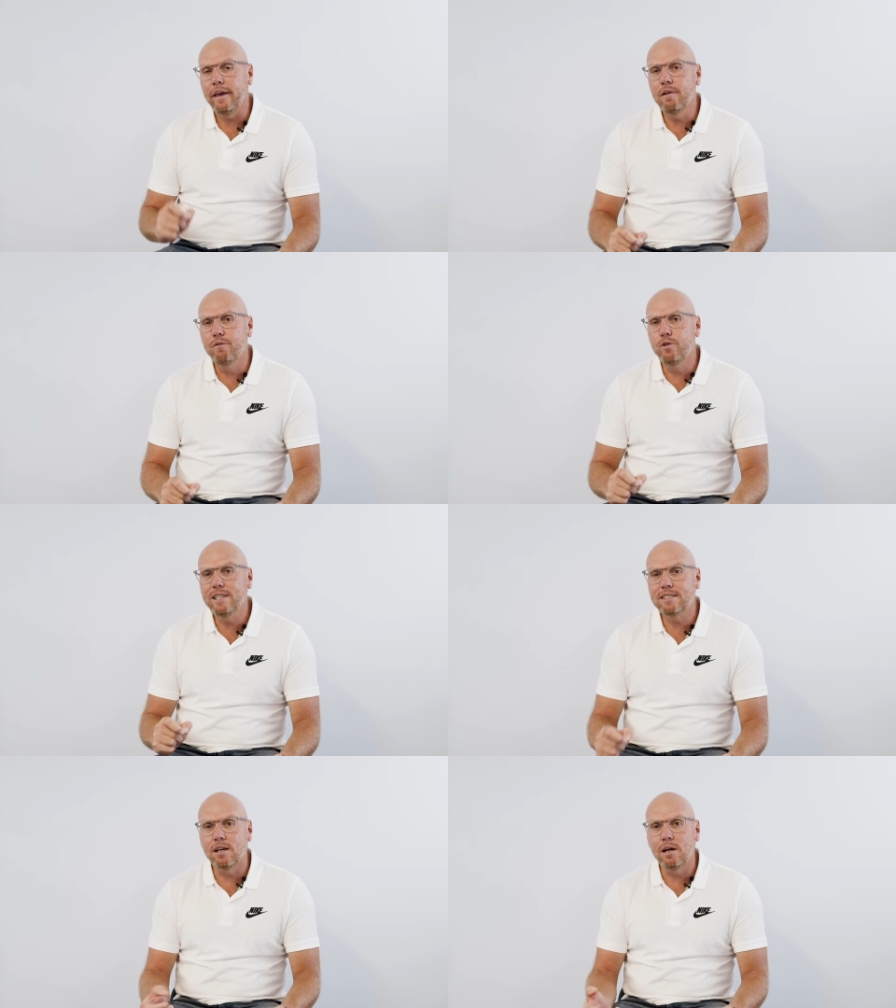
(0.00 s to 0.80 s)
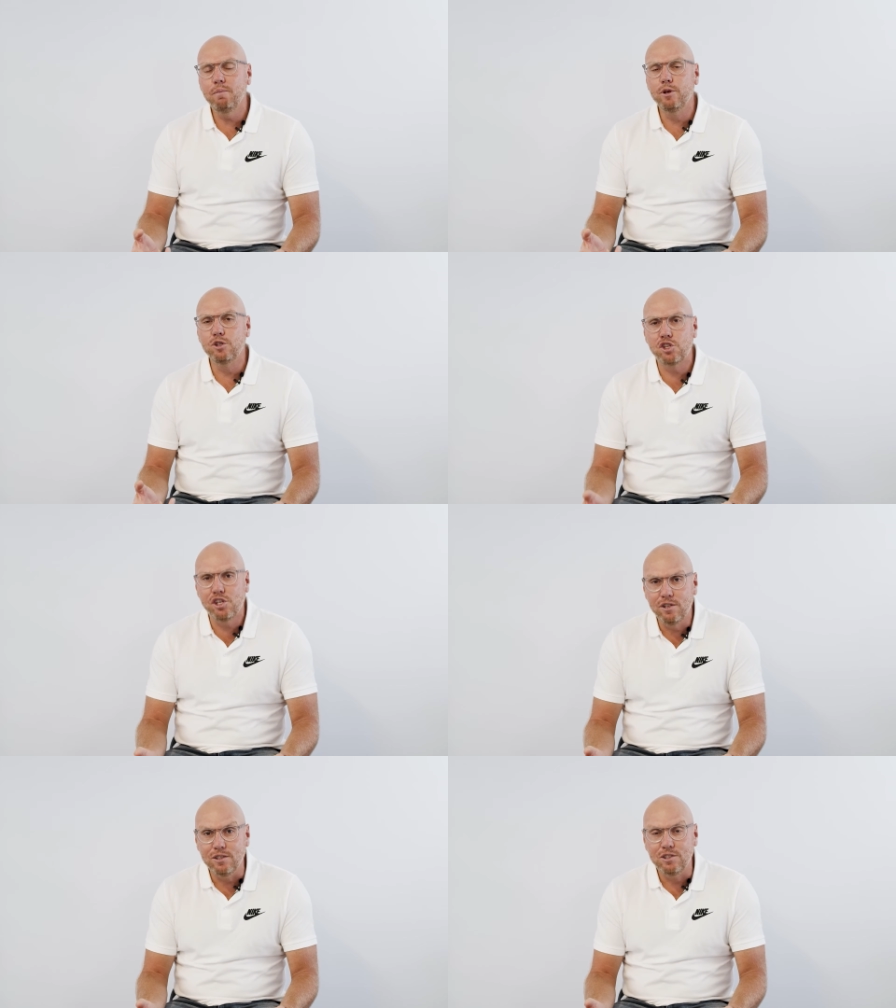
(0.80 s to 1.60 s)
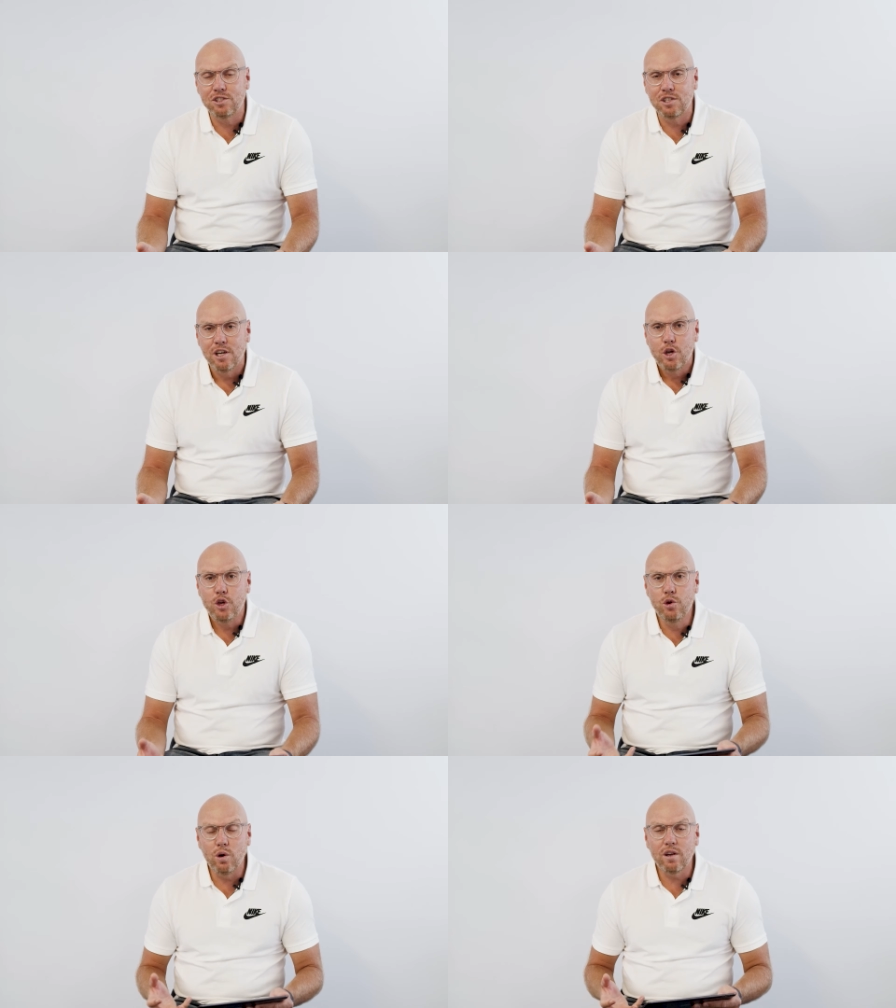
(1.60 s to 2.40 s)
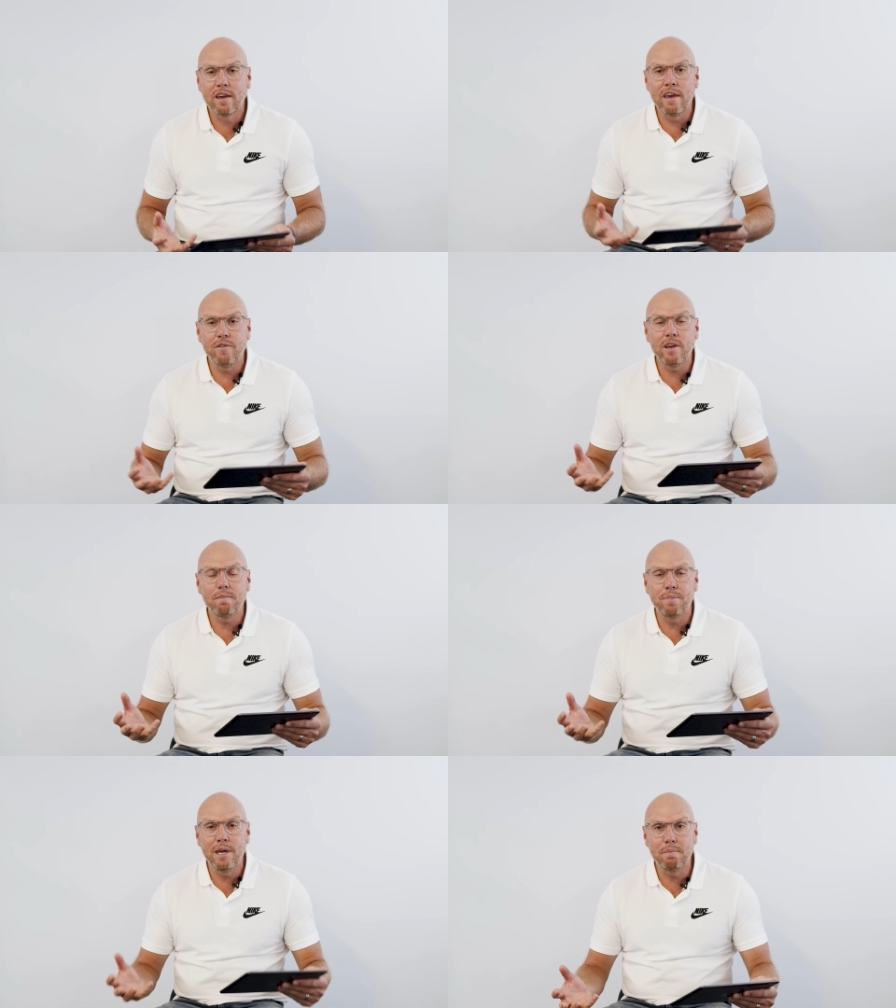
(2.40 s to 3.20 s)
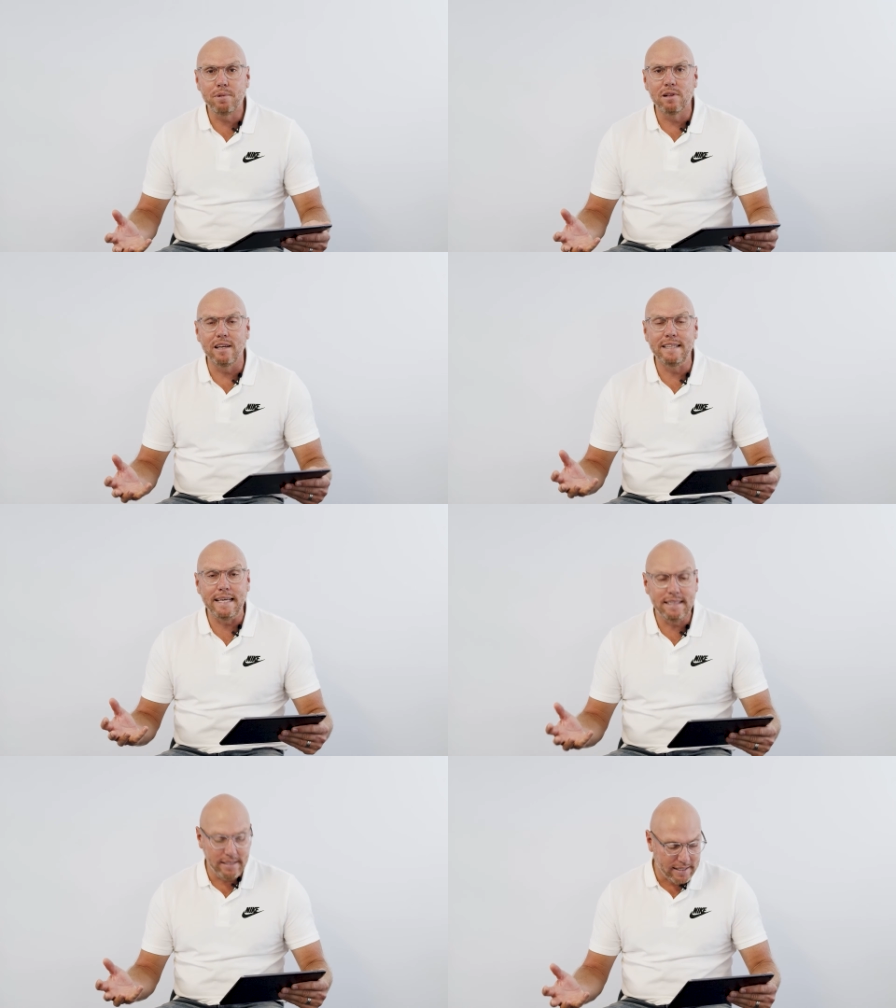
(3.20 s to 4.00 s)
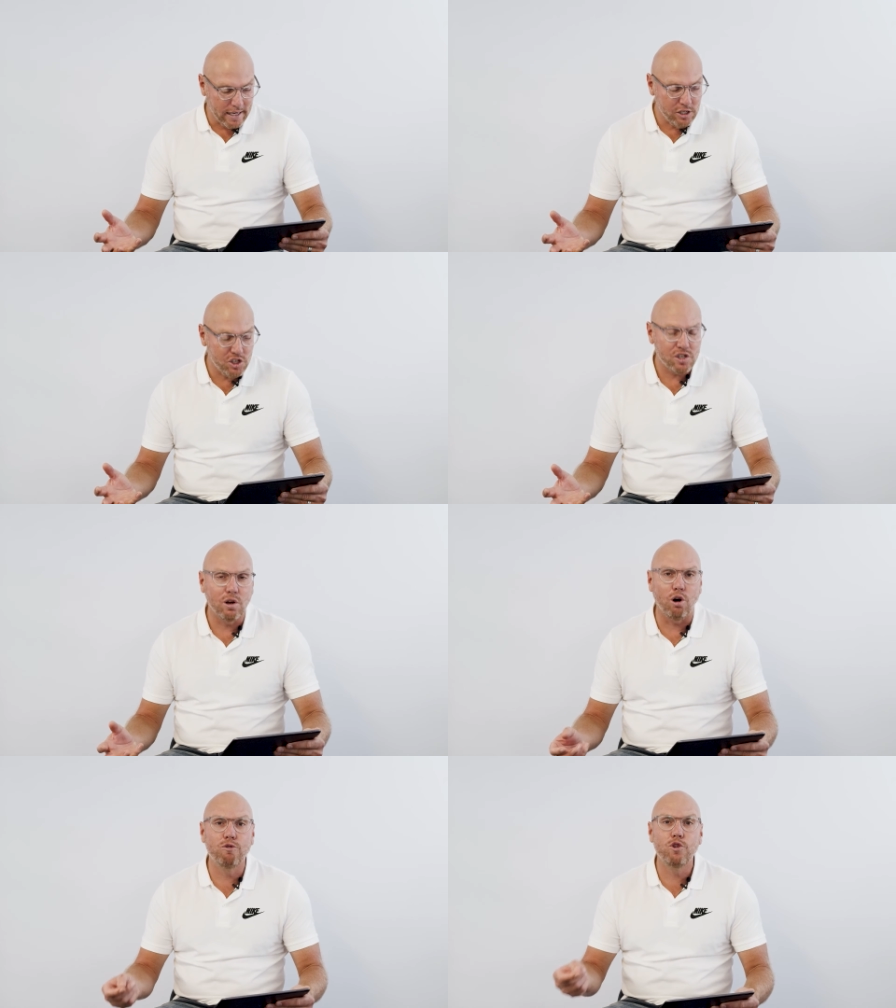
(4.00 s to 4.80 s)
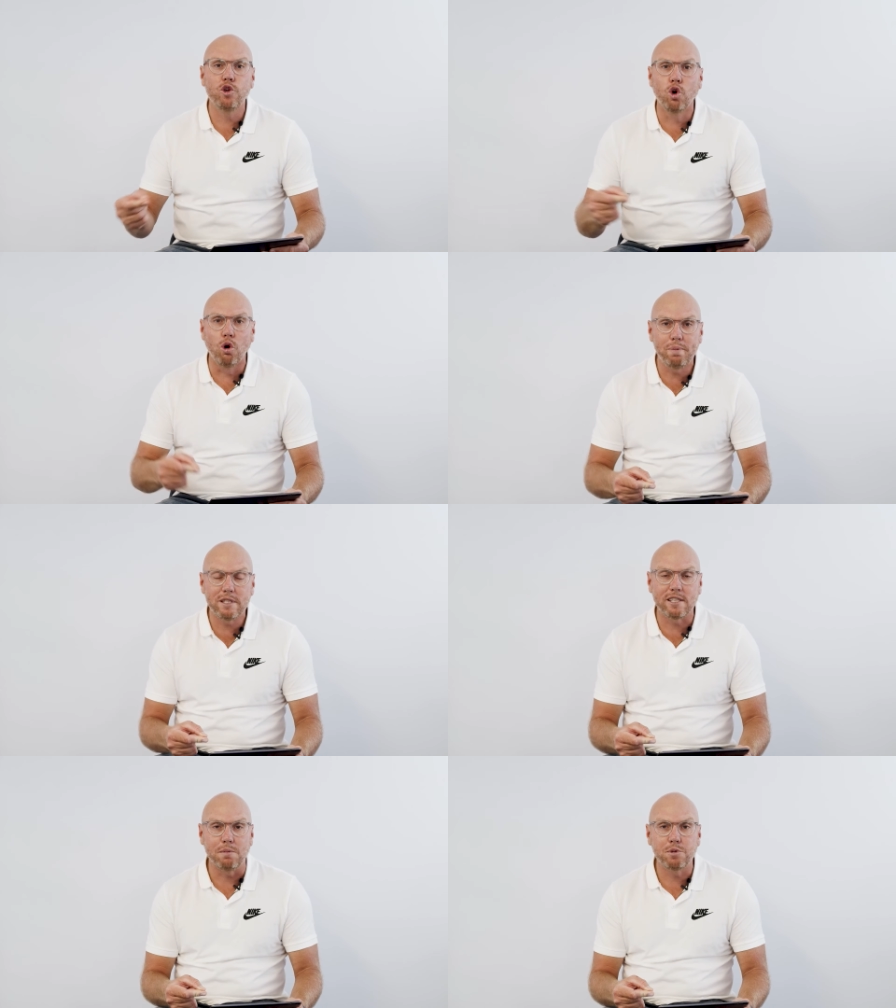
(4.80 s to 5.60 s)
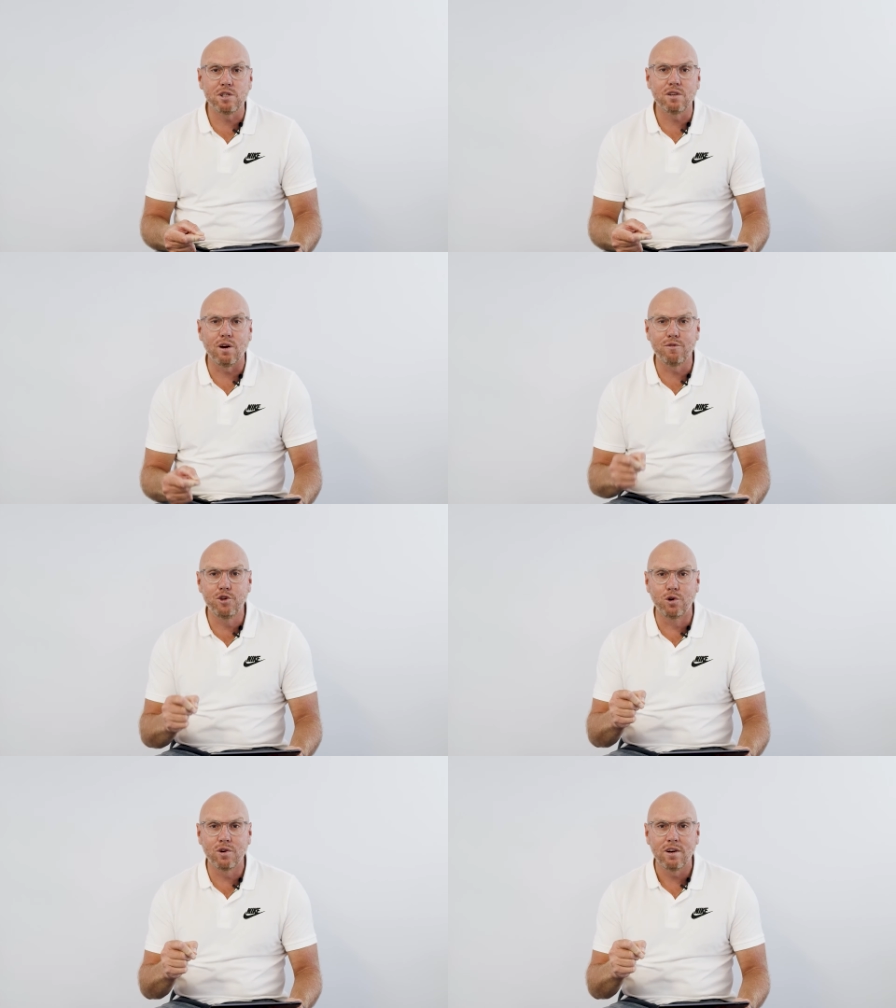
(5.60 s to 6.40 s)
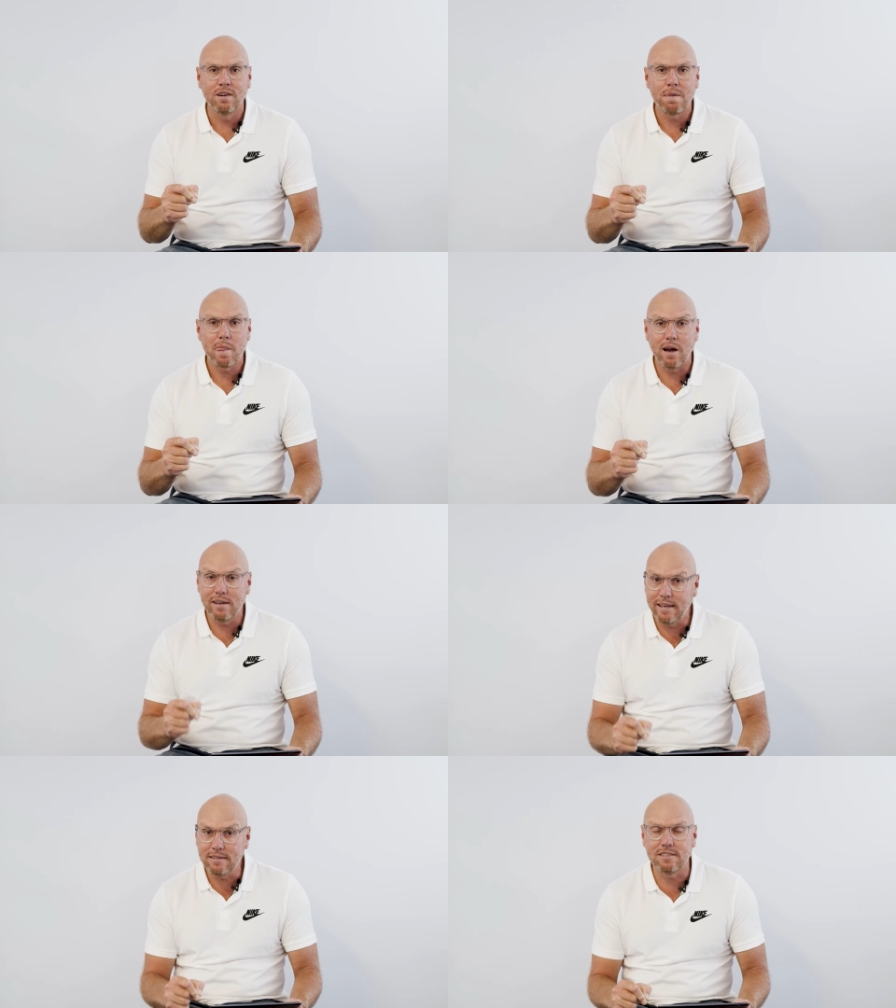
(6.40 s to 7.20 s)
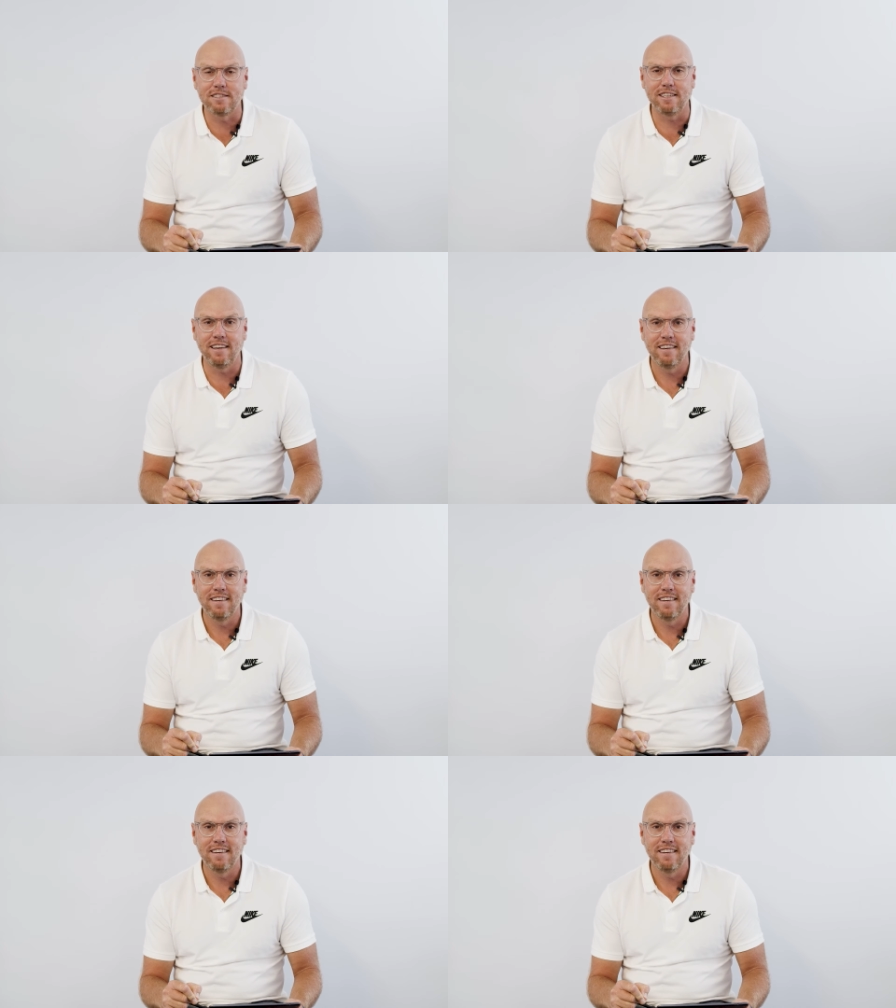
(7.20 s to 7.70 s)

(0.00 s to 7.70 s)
Every time you choose, you are giving people an indication of your perception of your identity.